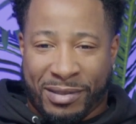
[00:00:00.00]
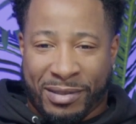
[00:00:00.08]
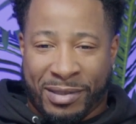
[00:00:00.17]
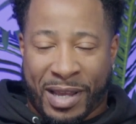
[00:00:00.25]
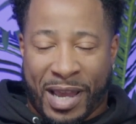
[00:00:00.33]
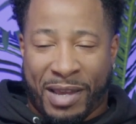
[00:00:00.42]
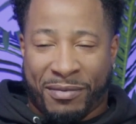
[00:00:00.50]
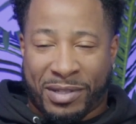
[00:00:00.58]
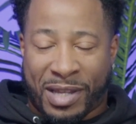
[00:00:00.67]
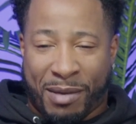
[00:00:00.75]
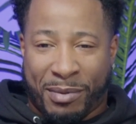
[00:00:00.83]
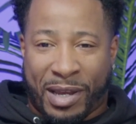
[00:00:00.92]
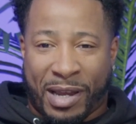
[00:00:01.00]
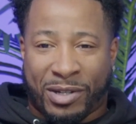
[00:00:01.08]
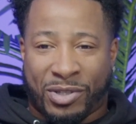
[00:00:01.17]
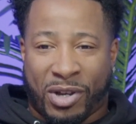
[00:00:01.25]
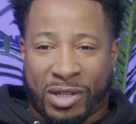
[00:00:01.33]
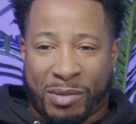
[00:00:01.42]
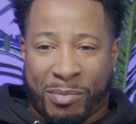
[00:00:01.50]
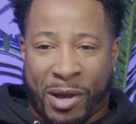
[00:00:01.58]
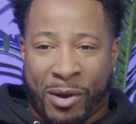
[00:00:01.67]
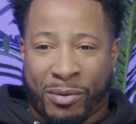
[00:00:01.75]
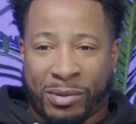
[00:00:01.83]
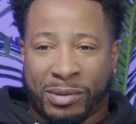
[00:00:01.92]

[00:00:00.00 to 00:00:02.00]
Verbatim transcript: Dave and Tommy kind of talked about,